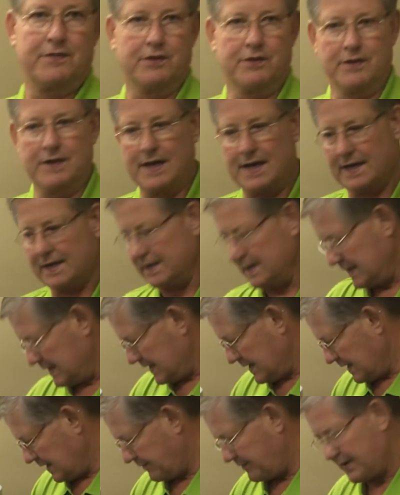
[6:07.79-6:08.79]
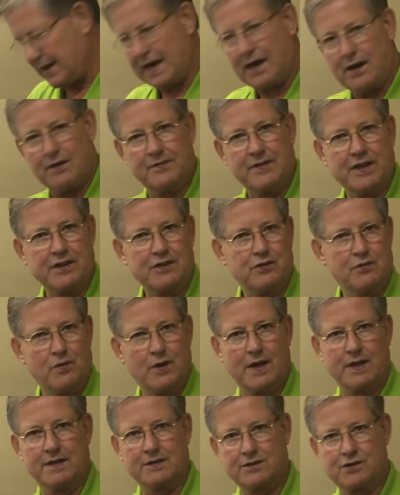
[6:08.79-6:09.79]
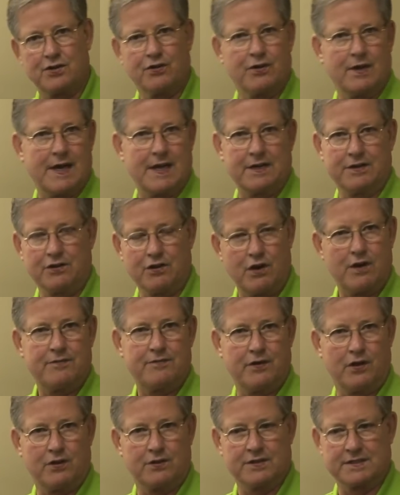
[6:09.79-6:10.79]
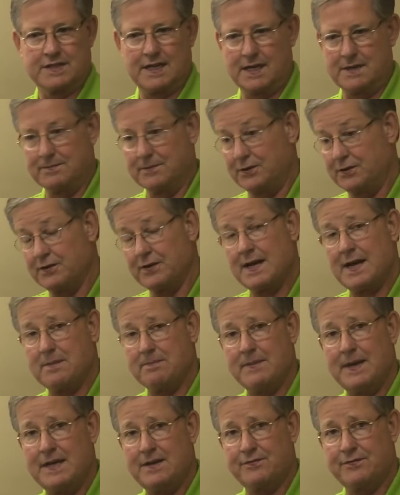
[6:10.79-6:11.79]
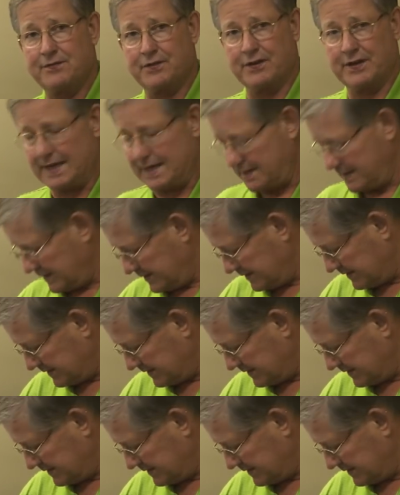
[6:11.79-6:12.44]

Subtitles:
They're not a valve that you want to turn on and off all the time, and they're not made for that.